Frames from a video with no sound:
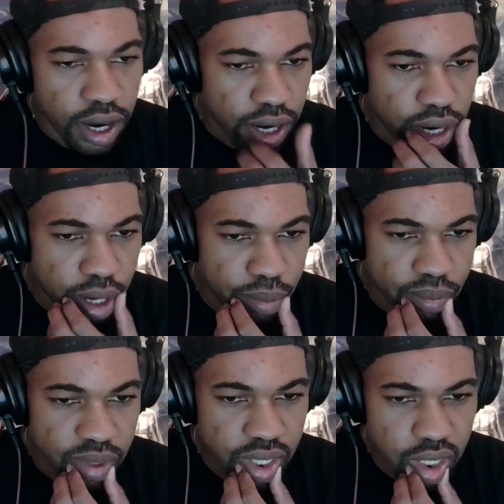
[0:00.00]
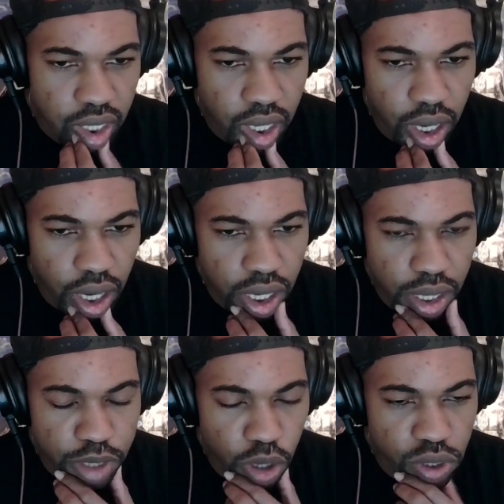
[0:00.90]
Let
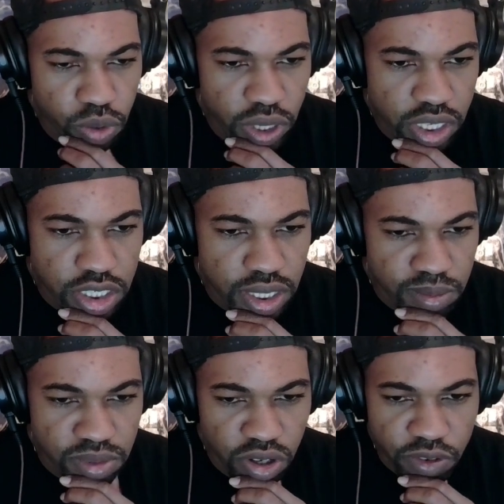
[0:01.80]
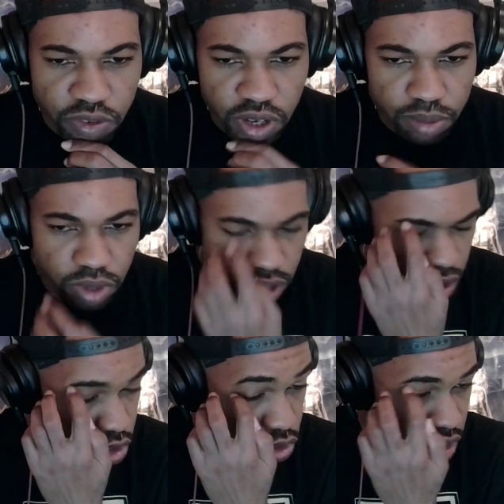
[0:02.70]
me know where these teams are from, what
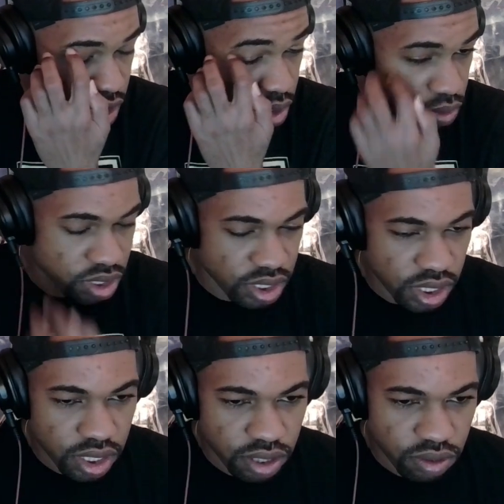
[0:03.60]
country, what city.